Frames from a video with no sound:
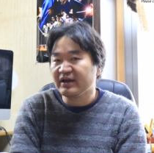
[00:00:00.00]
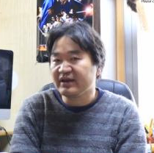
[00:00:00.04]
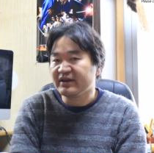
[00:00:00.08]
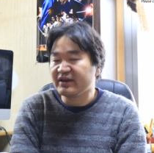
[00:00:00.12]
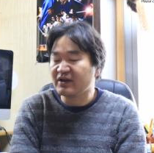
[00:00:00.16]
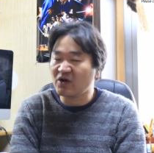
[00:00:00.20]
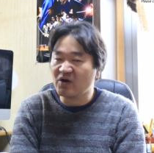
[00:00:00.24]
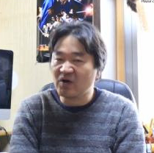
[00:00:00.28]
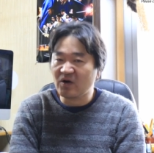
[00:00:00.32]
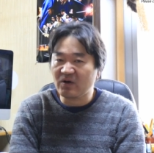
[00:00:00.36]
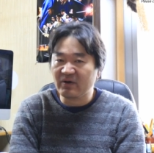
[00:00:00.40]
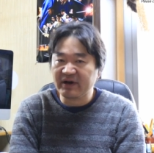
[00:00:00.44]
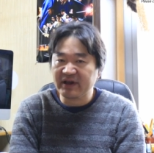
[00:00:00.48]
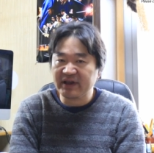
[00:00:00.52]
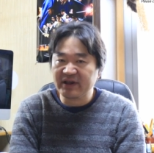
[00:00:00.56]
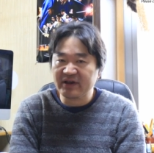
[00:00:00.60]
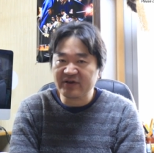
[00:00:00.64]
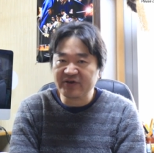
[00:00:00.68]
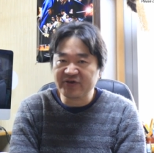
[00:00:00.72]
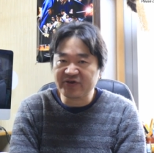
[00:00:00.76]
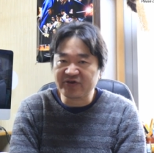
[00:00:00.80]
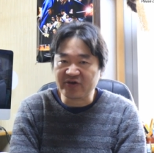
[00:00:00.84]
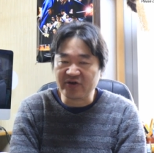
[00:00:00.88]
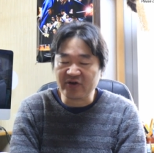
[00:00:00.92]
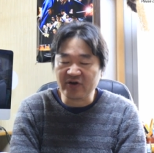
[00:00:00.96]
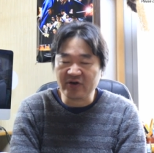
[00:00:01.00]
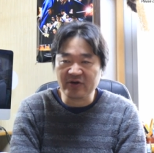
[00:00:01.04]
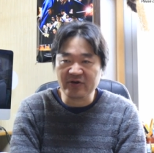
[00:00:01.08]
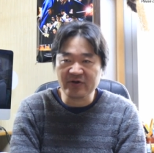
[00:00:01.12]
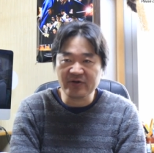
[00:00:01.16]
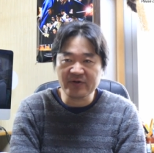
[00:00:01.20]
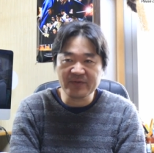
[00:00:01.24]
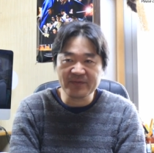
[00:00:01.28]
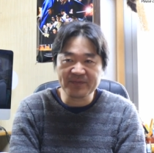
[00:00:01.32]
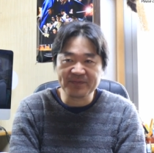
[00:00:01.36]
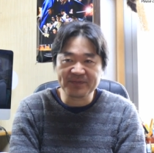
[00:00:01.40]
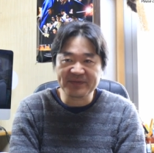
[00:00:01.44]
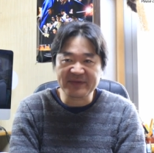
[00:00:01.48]
The Gorin
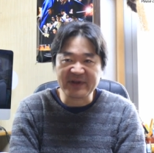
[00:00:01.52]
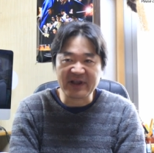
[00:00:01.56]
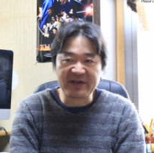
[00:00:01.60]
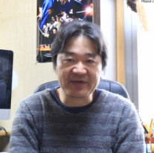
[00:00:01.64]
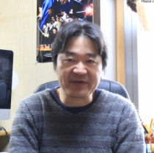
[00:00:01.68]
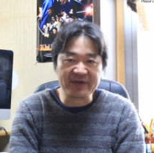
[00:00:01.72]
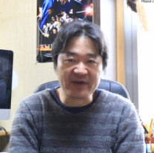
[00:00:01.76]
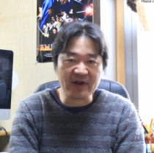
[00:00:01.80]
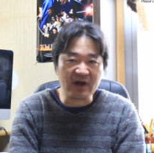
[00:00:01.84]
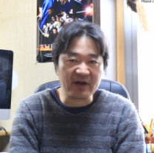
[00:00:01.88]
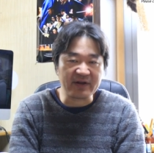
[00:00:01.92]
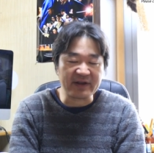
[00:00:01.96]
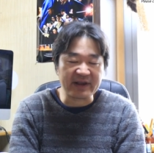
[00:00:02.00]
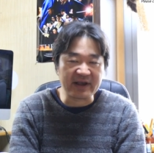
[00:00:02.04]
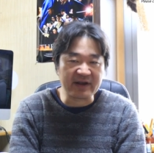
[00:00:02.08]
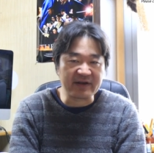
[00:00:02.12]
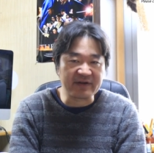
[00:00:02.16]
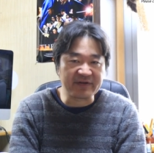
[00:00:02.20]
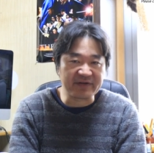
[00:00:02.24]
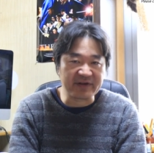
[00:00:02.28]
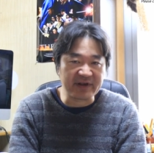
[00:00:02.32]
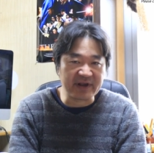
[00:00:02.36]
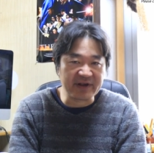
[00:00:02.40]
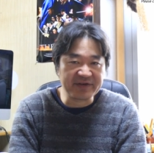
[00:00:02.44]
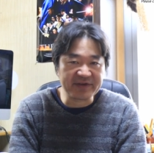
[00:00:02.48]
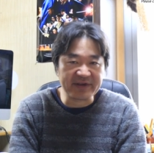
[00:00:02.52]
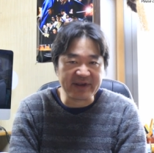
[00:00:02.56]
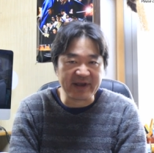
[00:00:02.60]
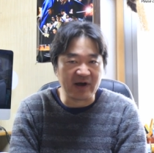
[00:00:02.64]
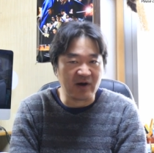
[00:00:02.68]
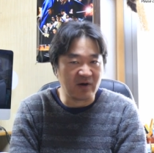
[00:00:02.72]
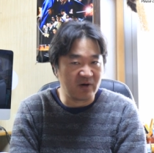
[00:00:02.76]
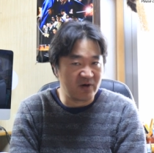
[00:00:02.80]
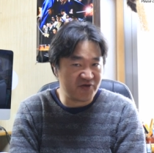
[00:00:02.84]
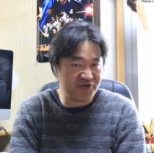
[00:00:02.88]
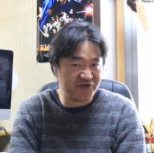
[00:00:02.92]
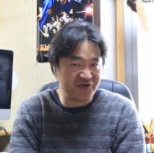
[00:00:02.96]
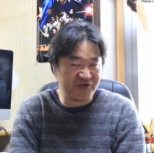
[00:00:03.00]
Sho does not exist the
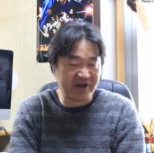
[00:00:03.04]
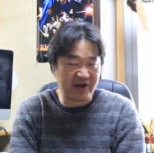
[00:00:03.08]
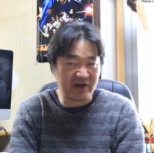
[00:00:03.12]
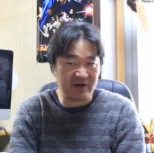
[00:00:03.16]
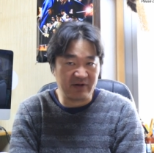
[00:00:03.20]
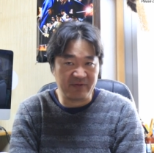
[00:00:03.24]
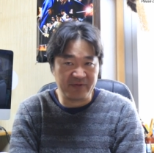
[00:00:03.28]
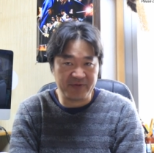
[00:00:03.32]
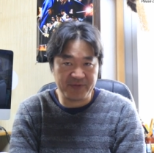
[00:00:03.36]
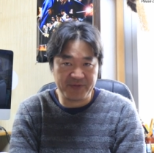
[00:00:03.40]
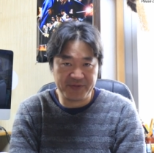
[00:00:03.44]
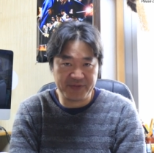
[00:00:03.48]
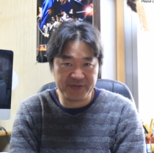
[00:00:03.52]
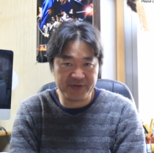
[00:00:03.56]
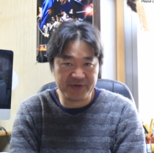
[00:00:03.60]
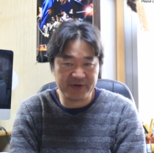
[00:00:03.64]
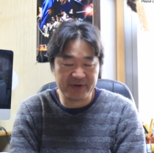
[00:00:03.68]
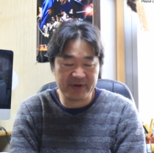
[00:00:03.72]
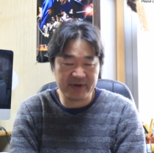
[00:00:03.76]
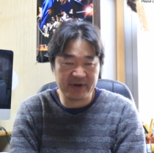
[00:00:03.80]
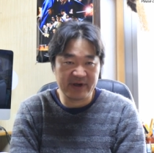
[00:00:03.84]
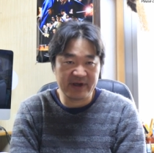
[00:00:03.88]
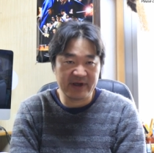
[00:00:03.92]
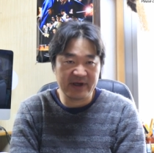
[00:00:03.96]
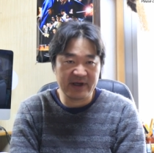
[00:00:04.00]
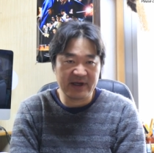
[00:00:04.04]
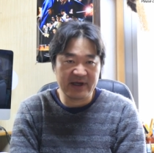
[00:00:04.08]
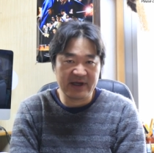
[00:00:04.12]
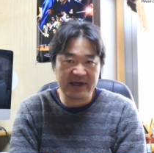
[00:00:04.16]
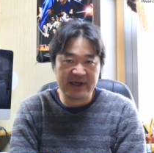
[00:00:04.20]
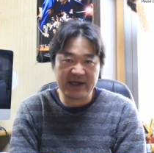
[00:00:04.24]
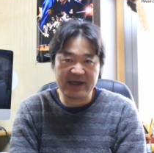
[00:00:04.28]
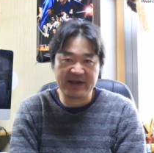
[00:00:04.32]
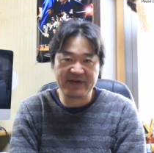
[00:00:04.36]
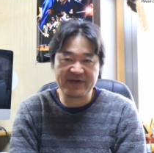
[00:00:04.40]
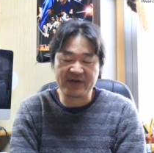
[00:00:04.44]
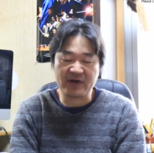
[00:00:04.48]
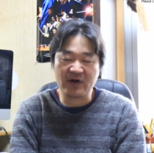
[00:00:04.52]
original.
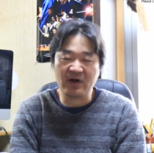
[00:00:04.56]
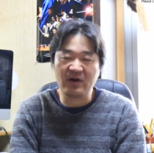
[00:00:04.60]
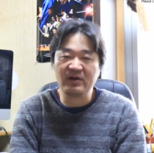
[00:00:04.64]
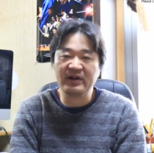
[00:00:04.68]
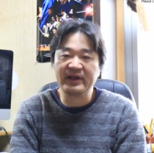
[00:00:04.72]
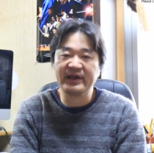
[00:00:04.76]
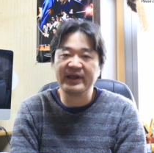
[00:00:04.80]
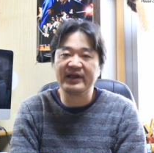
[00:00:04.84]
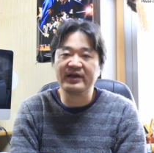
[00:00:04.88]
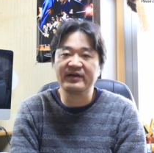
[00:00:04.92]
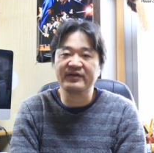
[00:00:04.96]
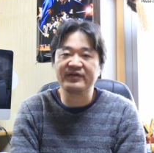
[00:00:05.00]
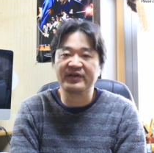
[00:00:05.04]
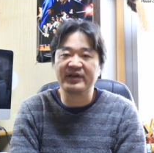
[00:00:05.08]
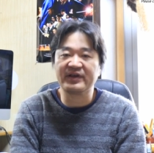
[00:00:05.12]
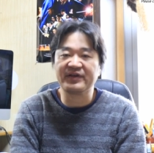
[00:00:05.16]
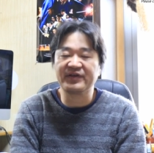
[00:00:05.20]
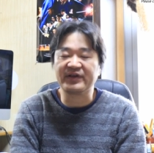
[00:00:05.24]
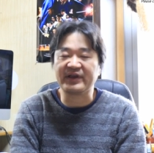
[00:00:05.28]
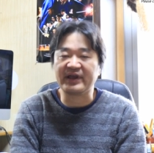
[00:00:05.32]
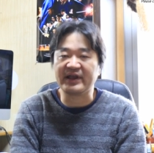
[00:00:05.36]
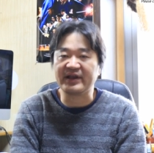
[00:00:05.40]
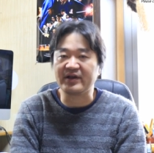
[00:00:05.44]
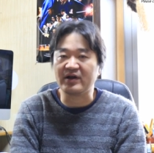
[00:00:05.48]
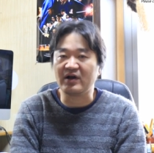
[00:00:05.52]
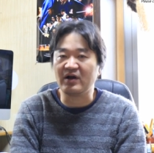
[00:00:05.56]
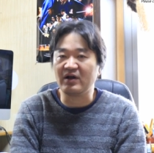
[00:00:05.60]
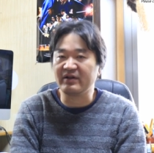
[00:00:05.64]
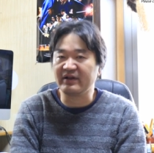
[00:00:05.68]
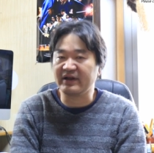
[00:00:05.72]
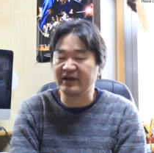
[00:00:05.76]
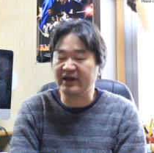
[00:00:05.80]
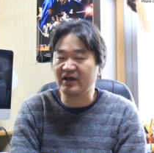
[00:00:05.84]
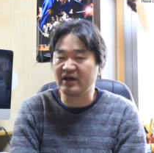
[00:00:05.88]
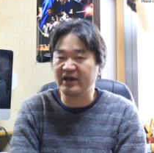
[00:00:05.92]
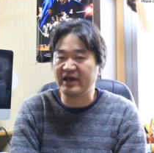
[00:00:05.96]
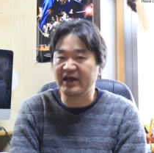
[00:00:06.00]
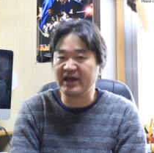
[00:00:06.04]
It's only exist in
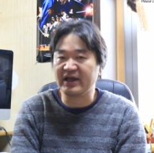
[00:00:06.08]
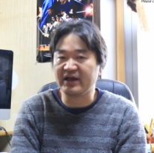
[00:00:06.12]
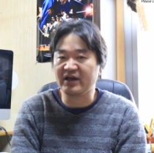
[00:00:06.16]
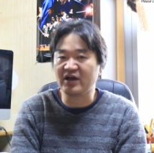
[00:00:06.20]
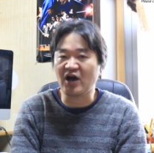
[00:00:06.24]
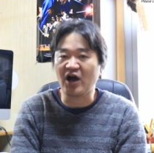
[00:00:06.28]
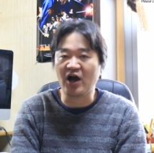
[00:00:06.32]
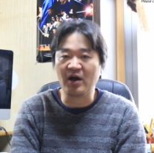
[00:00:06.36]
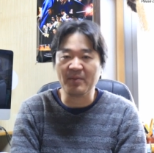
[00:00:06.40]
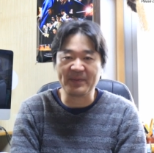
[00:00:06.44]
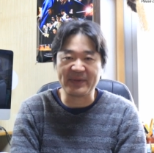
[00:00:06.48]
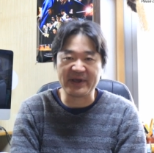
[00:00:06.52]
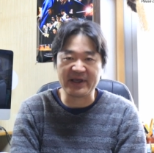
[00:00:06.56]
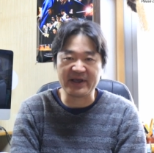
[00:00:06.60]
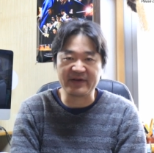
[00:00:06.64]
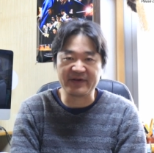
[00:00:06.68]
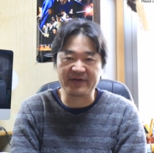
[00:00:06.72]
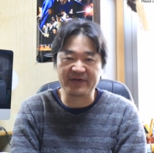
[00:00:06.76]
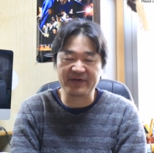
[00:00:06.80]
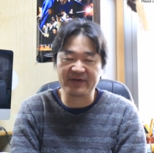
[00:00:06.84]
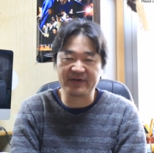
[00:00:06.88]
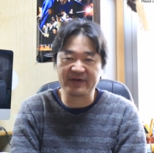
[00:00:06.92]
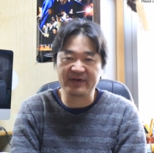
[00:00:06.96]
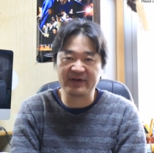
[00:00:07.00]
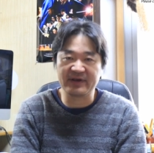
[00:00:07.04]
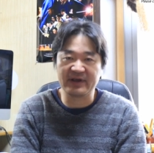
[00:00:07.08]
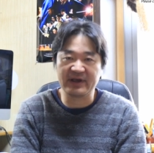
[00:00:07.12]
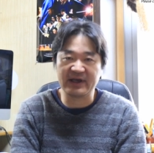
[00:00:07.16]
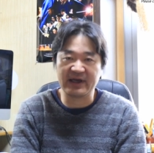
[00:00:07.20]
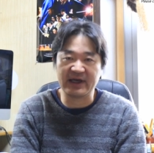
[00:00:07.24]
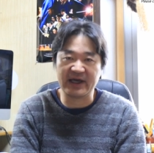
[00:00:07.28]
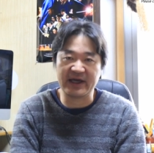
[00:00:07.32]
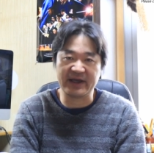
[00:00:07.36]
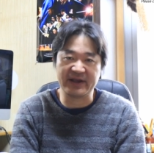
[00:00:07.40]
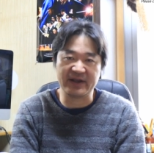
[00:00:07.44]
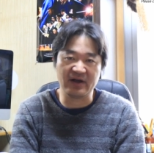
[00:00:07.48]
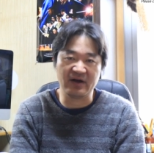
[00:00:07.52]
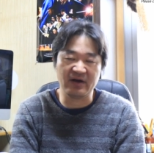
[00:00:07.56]
only uh, copies,
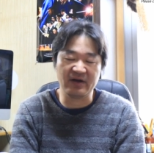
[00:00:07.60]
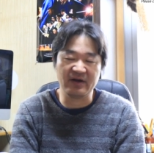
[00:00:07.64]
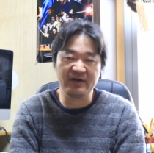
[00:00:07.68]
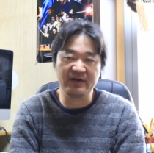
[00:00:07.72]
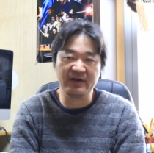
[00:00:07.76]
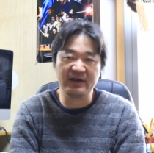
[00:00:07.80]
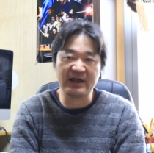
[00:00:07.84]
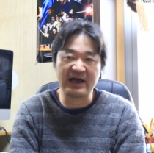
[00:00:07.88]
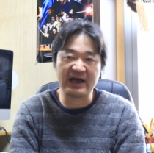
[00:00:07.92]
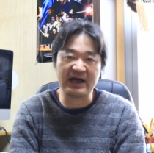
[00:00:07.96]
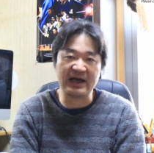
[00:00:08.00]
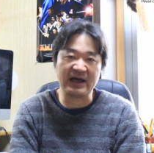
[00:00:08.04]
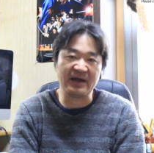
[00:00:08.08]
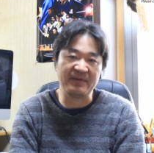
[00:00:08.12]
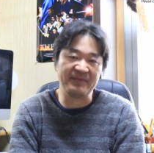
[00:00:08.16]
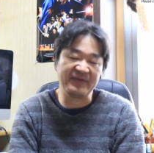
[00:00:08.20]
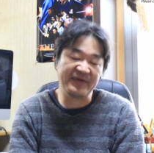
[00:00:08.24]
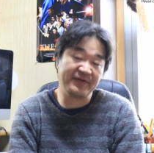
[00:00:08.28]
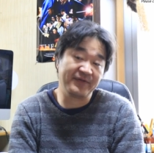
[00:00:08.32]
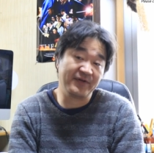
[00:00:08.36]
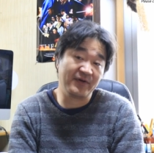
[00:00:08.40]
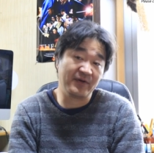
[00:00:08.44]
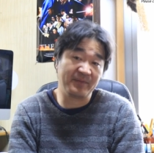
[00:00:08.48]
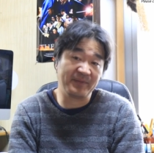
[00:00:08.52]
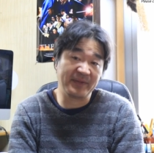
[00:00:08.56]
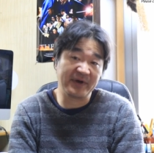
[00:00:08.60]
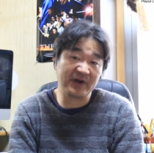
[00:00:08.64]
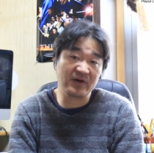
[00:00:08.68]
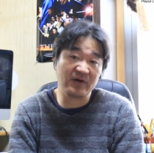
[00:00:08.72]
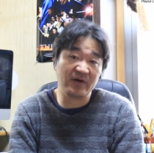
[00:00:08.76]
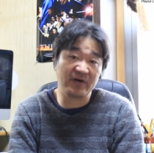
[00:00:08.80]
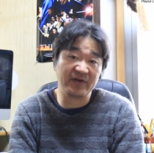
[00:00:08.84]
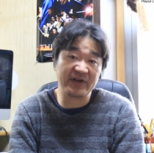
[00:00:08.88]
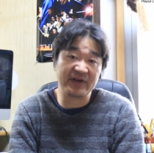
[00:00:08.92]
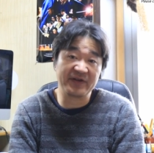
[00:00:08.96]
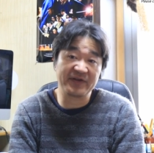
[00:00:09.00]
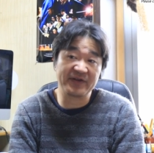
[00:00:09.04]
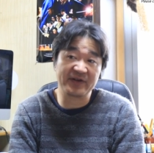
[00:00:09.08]
you know. And before,
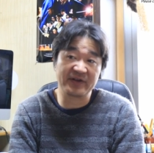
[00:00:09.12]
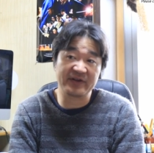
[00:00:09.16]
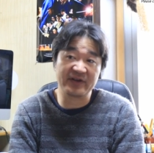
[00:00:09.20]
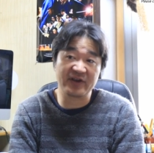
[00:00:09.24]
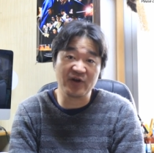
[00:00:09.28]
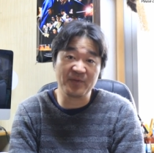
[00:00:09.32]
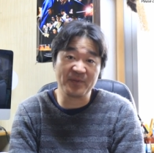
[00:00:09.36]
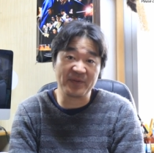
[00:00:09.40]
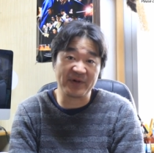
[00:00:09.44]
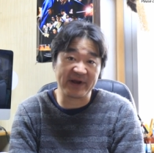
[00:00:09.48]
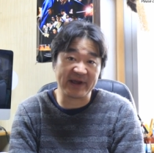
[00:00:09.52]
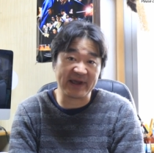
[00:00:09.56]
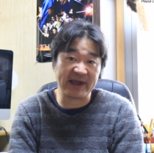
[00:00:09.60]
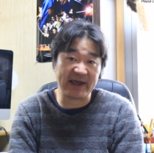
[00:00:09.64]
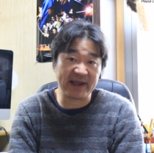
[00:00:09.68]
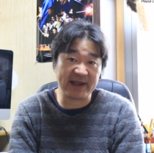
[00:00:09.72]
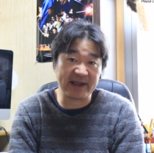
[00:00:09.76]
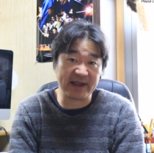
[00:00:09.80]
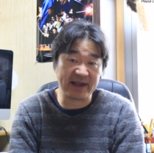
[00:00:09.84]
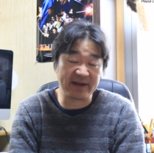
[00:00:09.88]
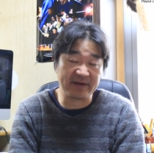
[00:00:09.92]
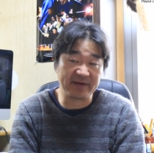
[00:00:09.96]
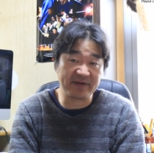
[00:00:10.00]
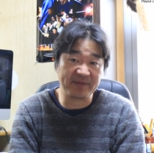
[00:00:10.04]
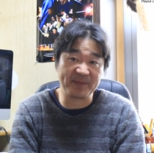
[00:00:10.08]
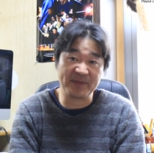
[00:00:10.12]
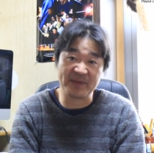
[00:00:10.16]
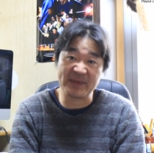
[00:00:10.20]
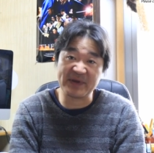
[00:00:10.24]
because it's duplicated